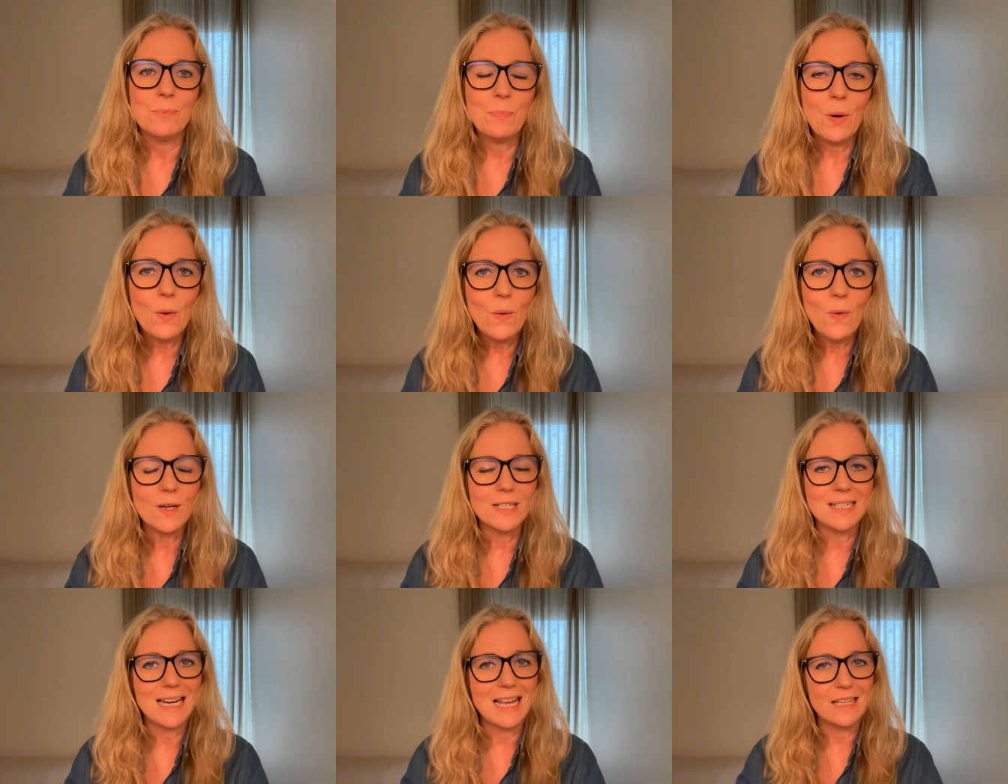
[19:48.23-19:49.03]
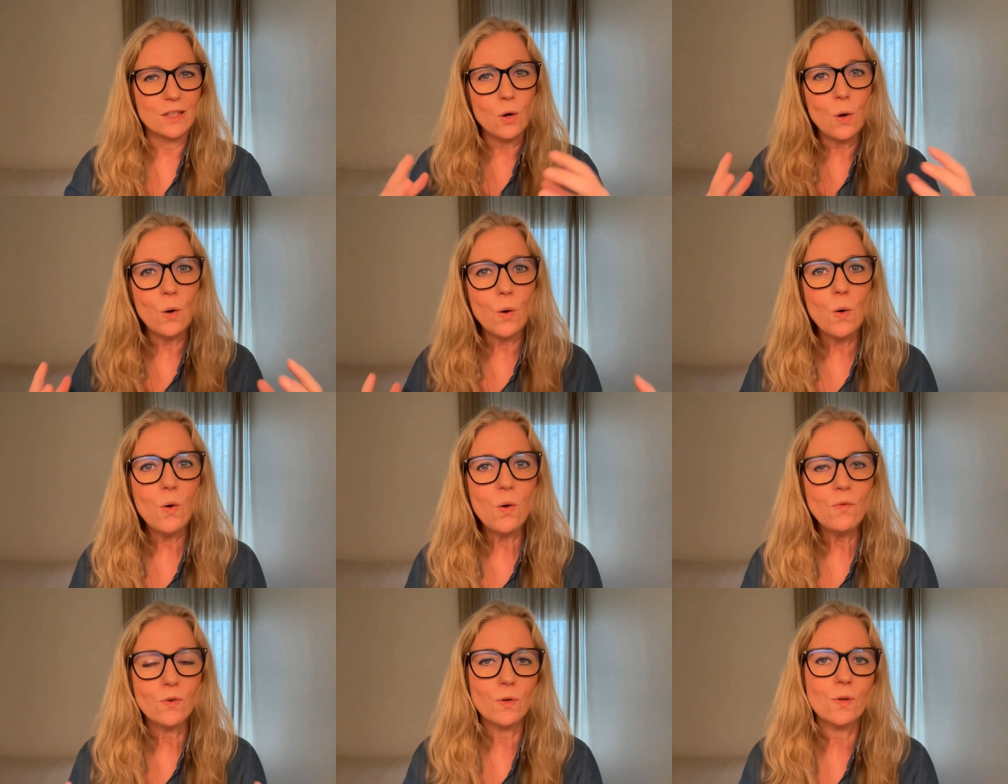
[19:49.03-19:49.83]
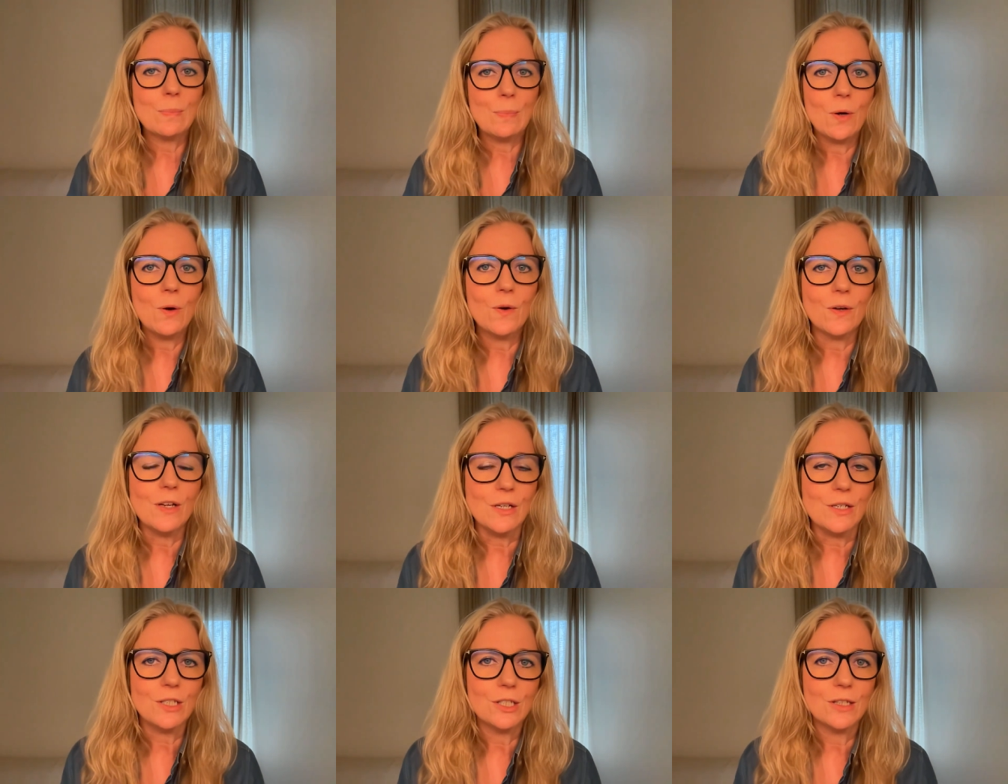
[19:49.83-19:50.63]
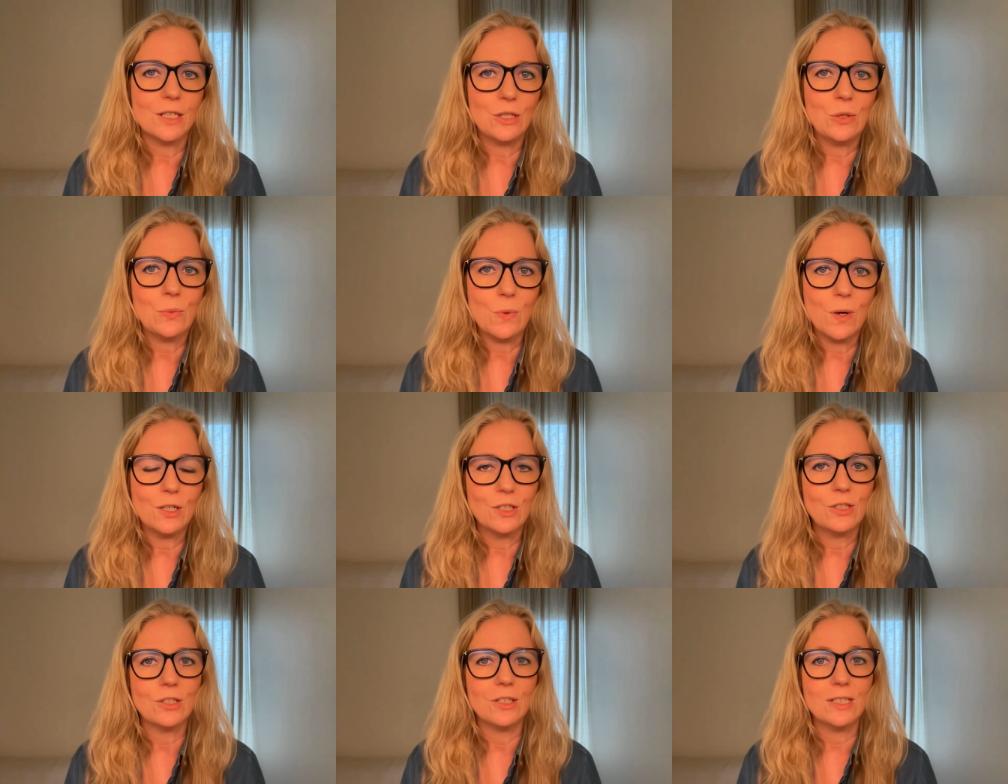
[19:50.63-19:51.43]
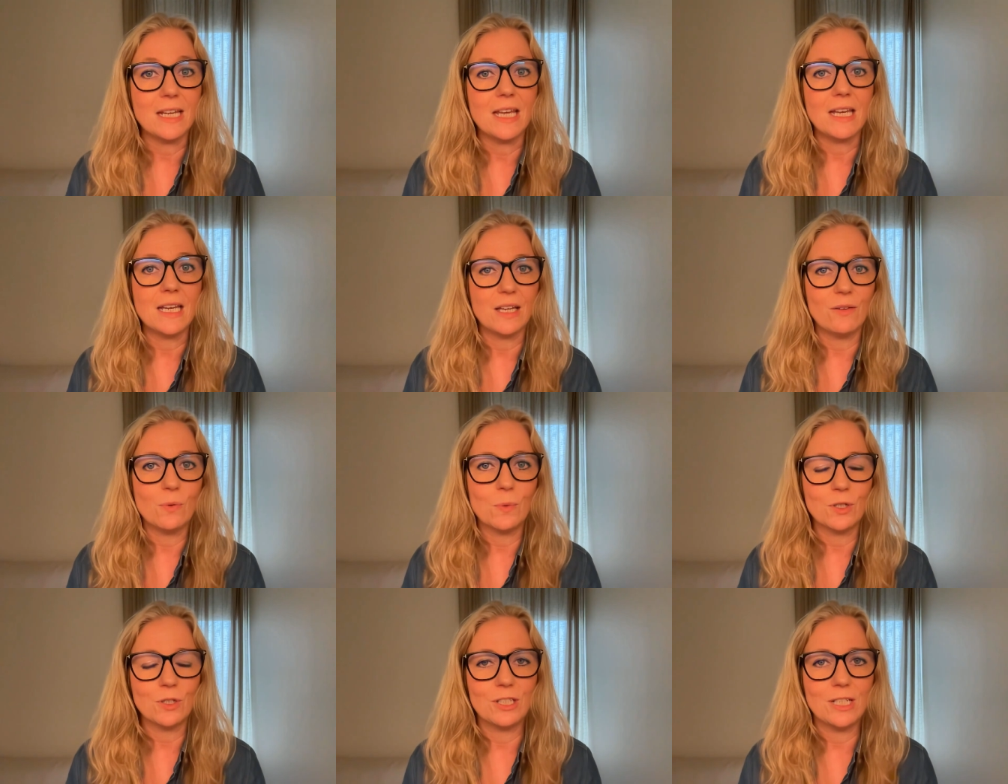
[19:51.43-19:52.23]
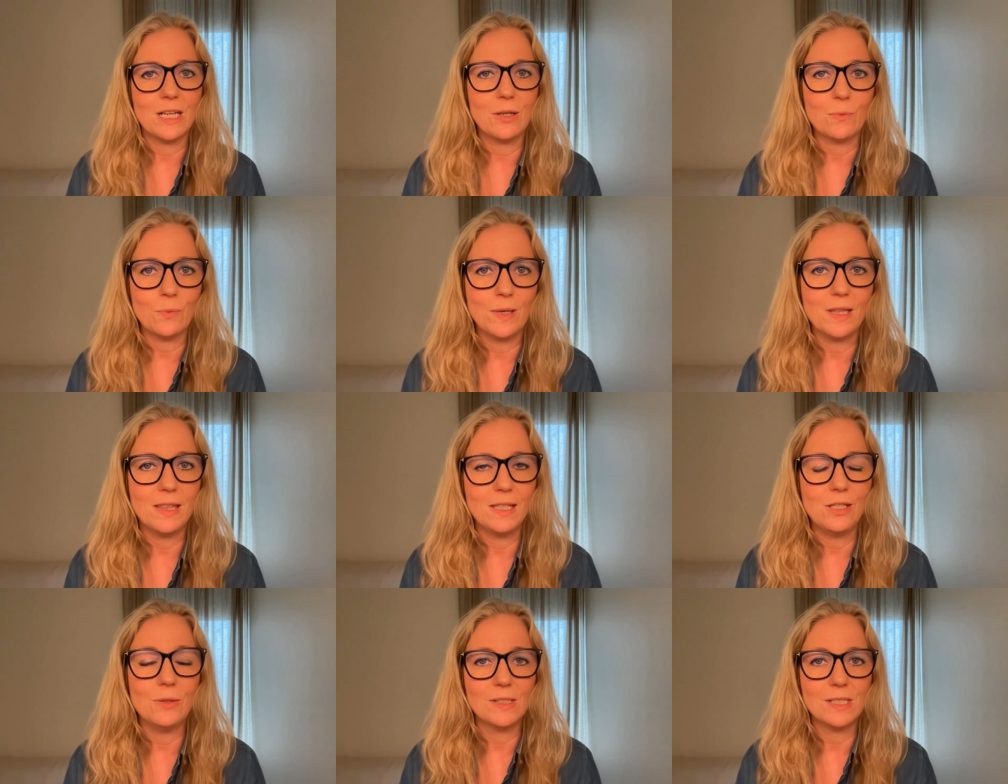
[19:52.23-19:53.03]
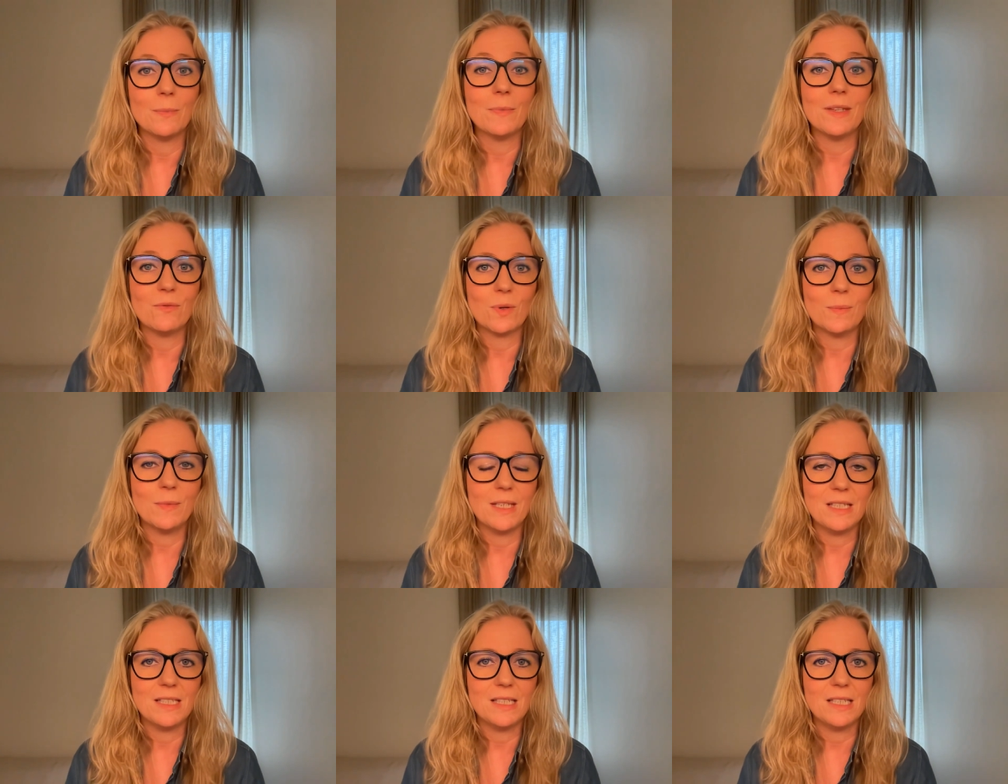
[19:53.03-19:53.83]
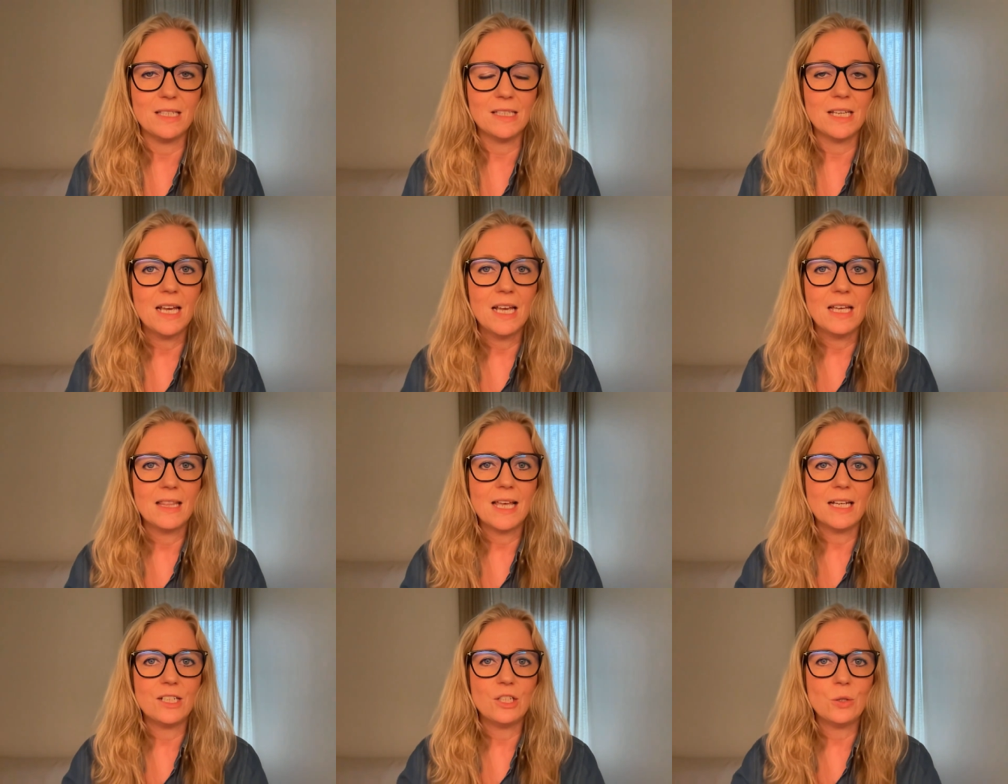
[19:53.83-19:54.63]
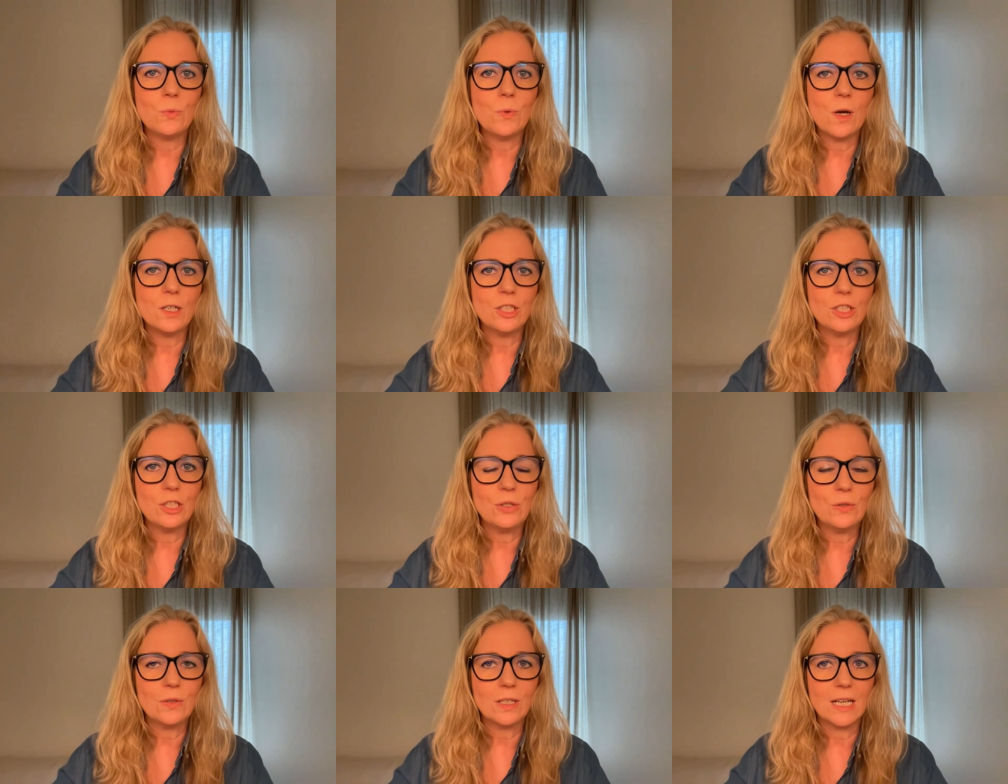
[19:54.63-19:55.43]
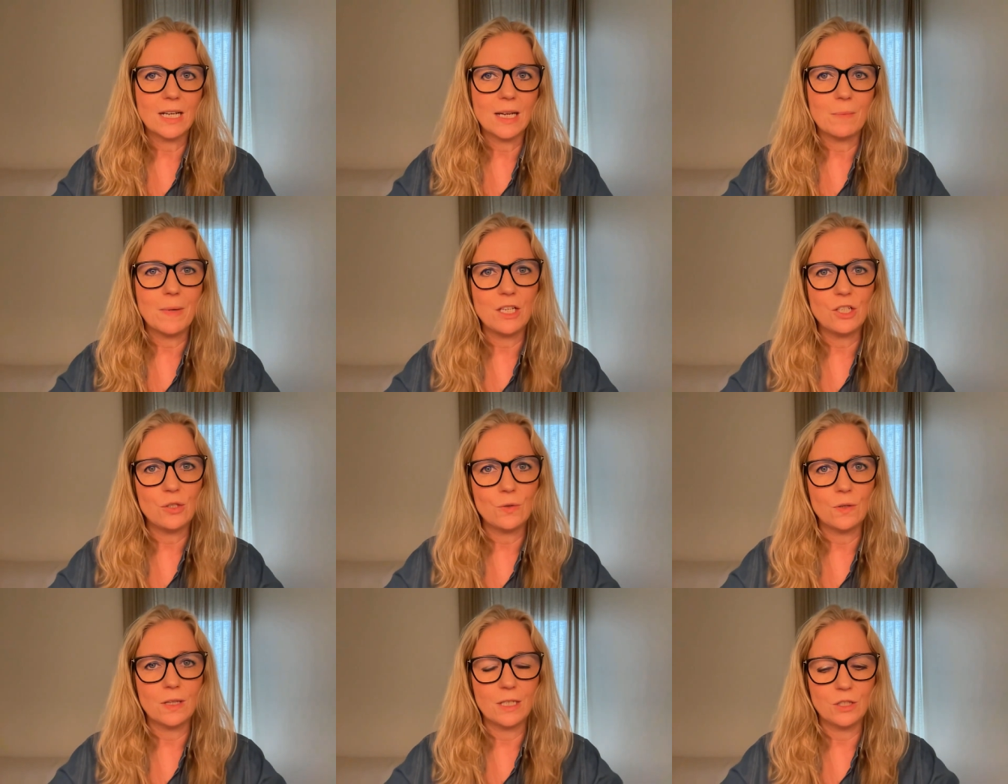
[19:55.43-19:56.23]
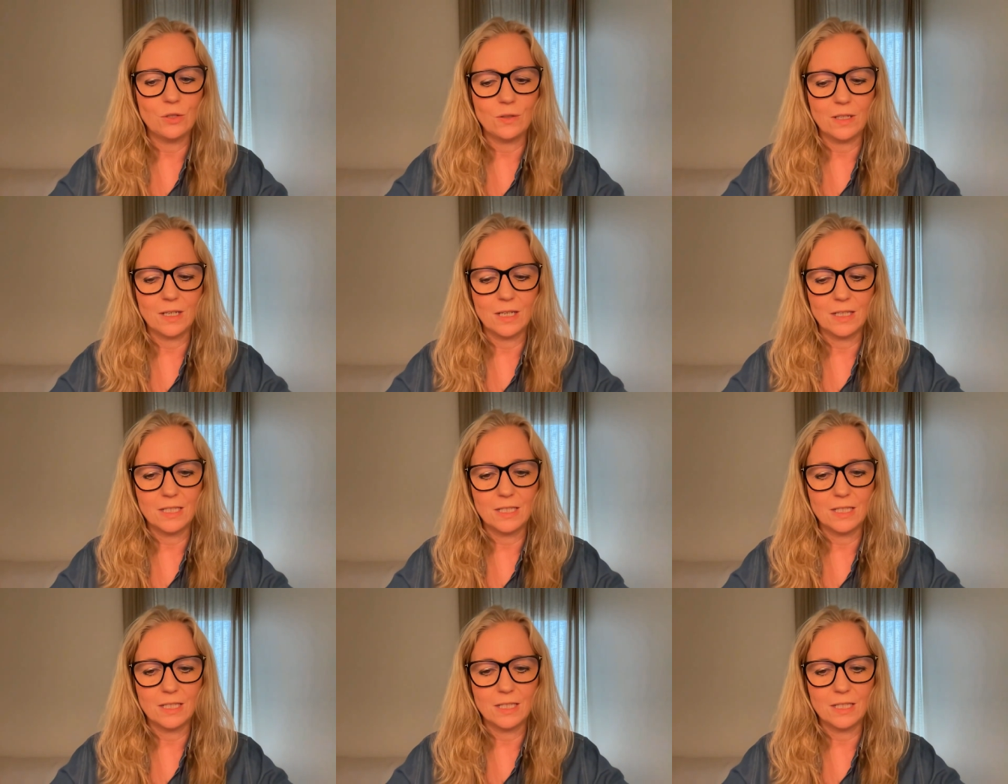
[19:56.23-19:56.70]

The point, the overall point that you want to take, if you want to take with you something from this, is that you want to make sure that you